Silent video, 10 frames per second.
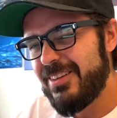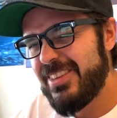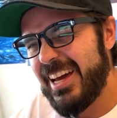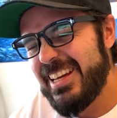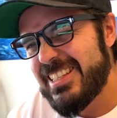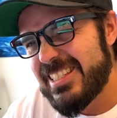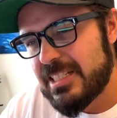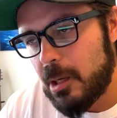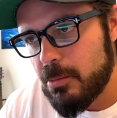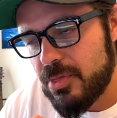th that it's
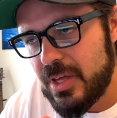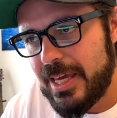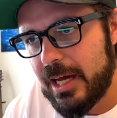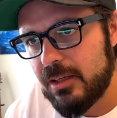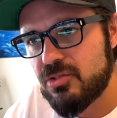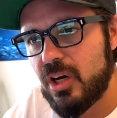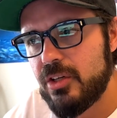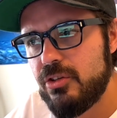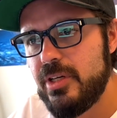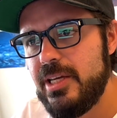something else
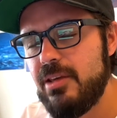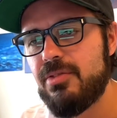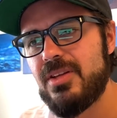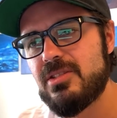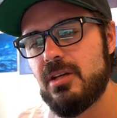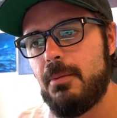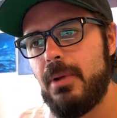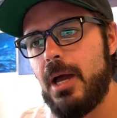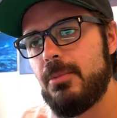underneath and some